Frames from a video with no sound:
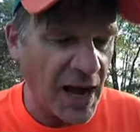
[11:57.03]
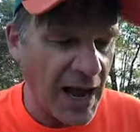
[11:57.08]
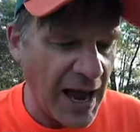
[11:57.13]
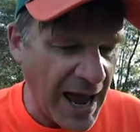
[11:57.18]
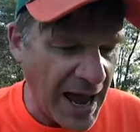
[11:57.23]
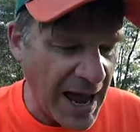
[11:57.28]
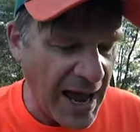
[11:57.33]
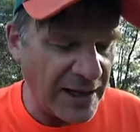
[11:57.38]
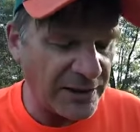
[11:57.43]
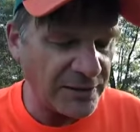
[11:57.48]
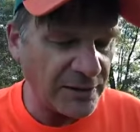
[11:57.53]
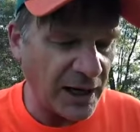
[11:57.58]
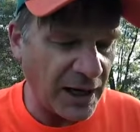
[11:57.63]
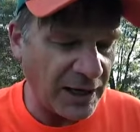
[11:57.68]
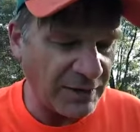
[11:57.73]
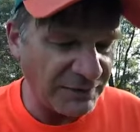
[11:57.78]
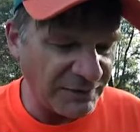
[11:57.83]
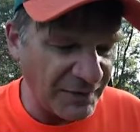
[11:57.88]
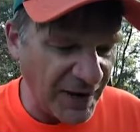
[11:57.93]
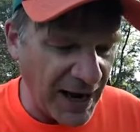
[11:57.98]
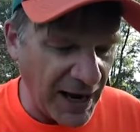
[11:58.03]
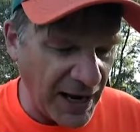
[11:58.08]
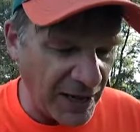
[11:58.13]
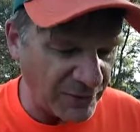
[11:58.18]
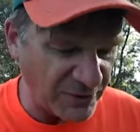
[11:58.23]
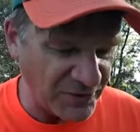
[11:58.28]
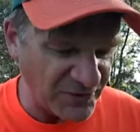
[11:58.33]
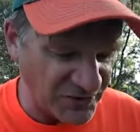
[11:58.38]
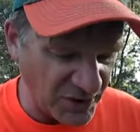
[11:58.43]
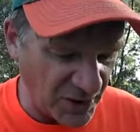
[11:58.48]
And I
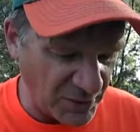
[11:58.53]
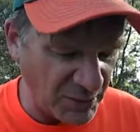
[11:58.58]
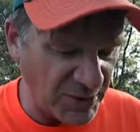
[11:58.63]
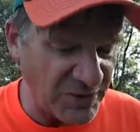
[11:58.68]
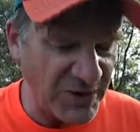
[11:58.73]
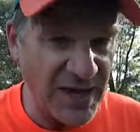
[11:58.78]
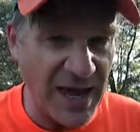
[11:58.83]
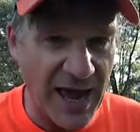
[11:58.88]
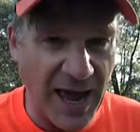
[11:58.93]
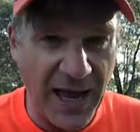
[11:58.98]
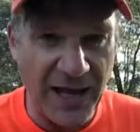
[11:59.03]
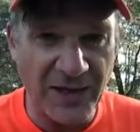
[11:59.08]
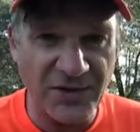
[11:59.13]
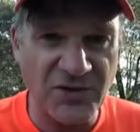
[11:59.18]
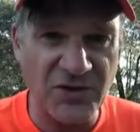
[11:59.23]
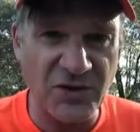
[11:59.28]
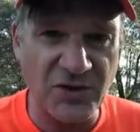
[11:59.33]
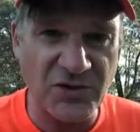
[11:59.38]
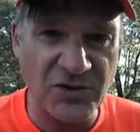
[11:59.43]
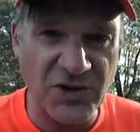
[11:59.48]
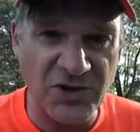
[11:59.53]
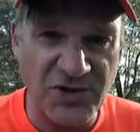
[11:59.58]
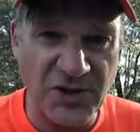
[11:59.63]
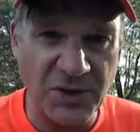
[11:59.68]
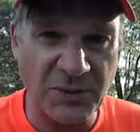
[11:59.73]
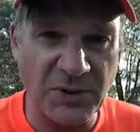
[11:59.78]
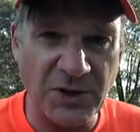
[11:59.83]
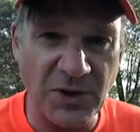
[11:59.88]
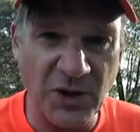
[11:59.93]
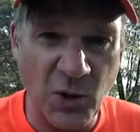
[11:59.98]
found some of the answers to
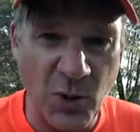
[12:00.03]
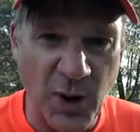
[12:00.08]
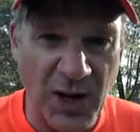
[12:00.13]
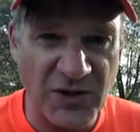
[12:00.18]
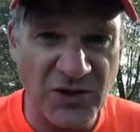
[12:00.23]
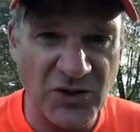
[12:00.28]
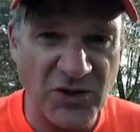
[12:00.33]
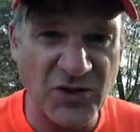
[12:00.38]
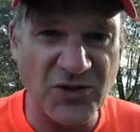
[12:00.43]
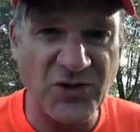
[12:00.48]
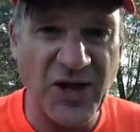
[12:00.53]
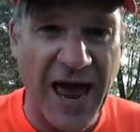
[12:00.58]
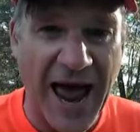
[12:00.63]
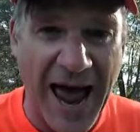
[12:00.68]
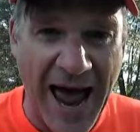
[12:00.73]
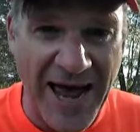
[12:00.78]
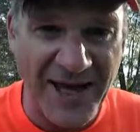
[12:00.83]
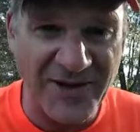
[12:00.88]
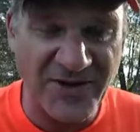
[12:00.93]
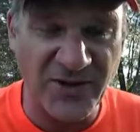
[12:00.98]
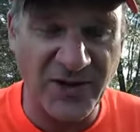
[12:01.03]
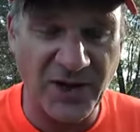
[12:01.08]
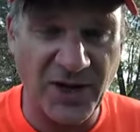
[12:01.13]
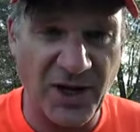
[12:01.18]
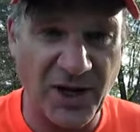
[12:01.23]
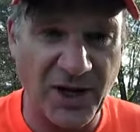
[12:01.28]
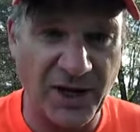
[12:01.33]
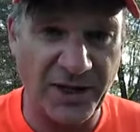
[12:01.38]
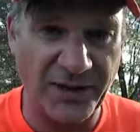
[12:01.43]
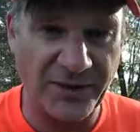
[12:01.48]
some of the questions
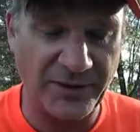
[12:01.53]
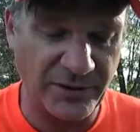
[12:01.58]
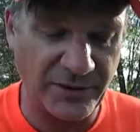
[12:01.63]
asinine